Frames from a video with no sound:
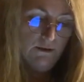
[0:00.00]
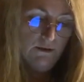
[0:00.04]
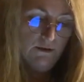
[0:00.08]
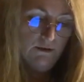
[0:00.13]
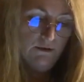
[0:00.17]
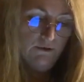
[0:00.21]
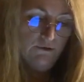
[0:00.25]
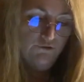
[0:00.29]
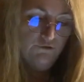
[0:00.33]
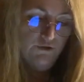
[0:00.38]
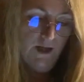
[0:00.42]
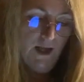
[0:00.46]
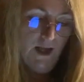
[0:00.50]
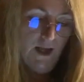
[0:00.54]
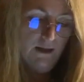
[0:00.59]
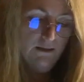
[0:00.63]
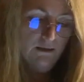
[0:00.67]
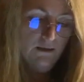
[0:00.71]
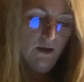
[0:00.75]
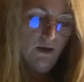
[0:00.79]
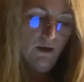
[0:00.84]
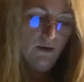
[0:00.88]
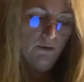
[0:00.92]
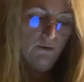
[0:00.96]
She had
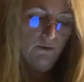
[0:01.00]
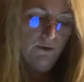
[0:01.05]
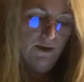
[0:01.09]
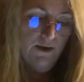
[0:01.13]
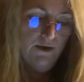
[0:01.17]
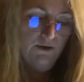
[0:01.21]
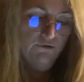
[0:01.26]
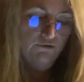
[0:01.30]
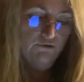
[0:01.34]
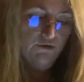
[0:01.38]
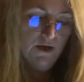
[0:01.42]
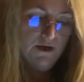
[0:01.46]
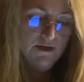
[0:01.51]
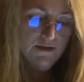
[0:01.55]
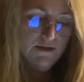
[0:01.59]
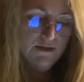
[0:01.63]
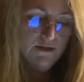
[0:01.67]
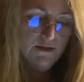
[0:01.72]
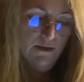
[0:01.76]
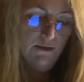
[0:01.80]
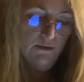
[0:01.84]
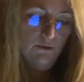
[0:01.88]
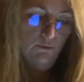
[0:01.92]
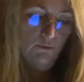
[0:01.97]
no
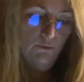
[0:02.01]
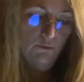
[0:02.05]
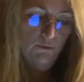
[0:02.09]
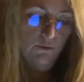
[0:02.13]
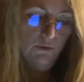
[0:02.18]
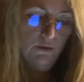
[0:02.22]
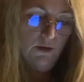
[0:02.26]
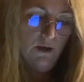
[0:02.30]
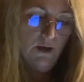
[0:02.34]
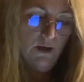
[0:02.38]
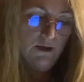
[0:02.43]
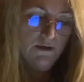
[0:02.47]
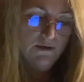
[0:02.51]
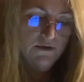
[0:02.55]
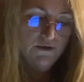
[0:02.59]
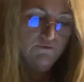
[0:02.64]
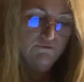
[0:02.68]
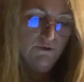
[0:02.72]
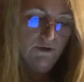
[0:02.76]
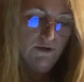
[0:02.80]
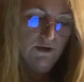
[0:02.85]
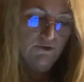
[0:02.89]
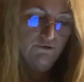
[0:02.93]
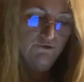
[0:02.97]
interest in organised
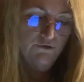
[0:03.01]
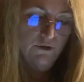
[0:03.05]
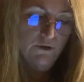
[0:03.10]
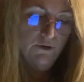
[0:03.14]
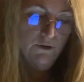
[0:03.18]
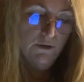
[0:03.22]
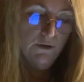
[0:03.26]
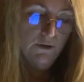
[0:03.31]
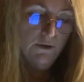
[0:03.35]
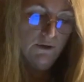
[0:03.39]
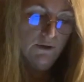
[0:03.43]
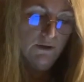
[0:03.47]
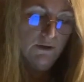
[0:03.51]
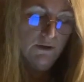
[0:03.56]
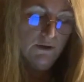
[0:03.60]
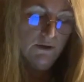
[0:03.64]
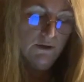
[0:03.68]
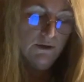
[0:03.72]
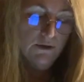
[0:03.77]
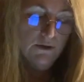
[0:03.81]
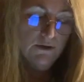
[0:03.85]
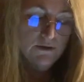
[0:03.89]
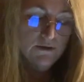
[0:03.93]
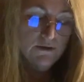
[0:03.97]
religion,
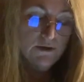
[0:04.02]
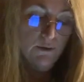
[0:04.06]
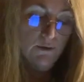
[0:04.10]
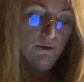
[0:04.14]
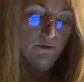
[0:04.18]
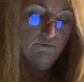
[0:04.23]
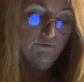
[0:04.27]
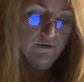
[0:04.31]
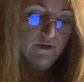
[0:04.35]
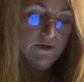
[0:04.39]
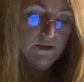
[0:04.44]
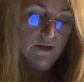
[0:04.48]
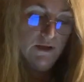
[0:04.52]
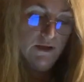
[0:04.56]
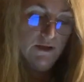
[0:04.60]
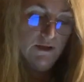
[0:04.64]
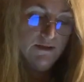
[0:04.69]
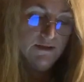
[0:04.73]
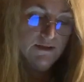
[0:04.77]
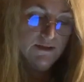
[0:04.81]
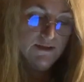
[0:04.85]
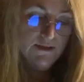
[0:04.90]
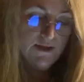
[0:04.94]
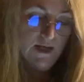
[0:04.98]
so a
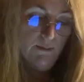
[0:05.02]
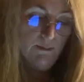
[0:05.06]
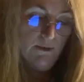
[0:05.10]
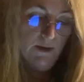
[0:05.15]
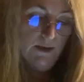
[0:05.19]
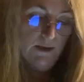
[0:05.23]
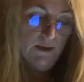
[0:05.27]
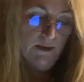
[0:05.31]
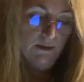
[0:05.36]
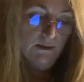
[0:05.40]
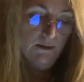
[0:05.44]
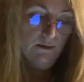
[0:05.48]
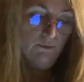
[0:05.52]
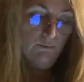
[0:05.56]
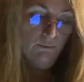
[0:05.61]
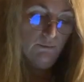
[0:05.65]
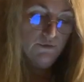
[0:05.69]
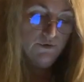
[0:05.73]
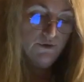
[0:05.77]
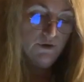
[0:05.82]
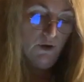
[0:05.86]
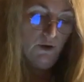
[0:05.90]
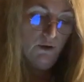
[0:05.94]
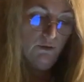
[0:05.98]
return to Tsamileng
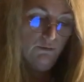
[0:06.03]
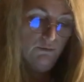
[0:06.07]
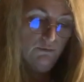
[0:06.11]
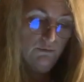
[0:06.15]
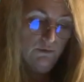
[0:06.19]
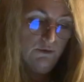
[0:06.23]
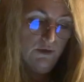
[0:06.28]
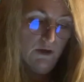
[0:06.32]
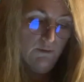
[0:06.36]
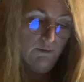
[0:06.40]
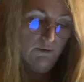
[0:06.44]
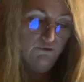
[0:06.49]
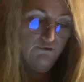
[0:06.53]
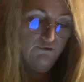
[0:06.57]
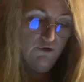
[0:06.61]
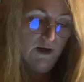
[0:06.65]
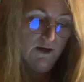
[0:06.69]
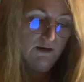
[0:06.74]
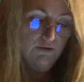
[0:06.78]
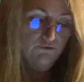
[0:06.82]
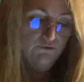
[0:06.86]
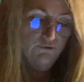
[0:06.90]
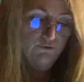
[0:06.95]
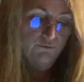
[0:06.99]
would hold no
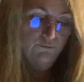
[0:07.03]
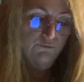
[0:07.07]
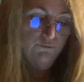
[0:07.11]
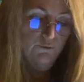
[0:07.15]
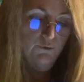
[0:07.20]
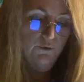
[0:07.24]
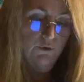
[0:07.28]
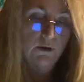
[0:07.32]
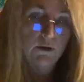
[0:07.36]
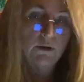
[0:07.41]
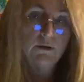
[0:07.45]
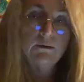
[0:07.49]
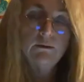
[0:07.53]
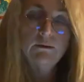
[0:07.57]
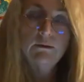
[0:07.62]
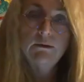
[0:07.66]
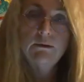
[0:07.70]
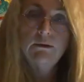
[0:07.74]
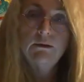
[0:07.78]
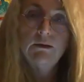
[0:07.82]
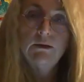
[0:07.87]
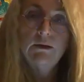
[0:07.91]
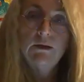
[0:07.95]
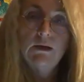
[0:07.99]
attraction for her
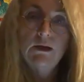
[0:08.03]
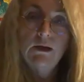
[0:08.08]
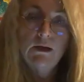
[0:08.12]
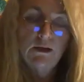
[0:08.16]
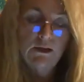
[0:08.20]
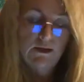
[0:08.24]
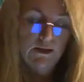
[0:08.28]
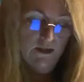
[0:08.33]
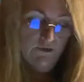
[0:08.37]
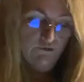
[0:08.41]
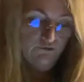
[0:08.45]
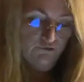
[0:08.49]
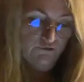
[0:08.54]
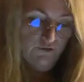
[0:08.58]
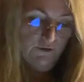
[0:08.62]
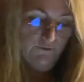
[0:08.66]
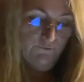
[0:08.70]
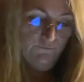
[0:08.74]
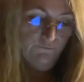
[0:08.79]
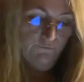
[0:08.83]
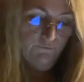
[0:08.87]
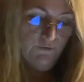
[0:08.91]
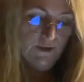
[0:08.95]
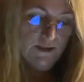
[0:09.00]
unless she'd
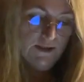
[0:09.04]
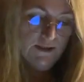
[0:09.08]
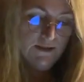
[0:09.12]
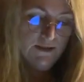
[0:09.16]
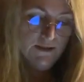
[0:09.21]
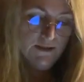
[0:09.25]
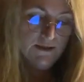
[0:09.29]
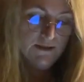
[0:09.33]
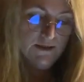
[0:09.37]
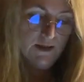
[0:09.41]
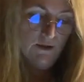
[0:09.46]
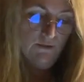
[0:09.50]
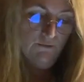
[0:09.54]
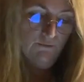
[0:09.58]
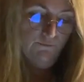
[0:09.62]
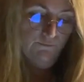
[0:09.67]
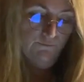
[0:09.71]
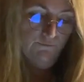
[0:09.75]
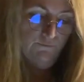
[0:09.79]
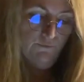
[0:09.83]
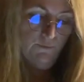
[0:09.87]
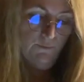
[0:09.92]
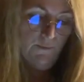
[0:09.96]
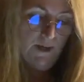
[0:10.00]
freed herself
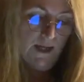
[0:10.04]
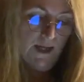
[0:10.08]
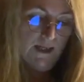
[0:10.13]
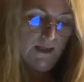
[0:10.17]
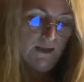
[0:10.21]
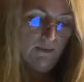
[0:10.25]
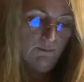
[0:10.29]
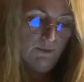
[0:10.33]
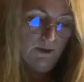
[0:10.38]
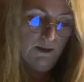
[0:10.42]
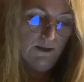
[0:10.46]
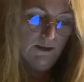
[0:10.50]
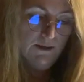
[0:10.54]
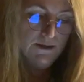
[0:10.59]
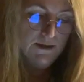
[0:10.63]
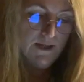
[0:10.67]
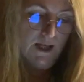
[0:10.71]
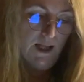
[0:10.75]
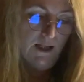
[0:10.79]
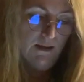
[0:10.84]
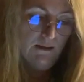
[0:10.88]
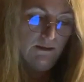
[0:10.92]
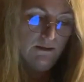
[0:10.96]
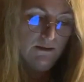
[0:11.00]
from Amy and
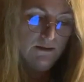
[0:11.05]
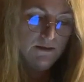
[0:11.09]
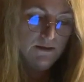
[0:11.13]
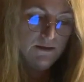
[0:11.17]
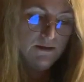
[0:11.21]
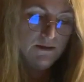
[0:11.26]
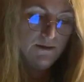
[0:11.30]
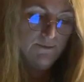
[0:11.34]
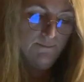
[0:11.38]
Atlas.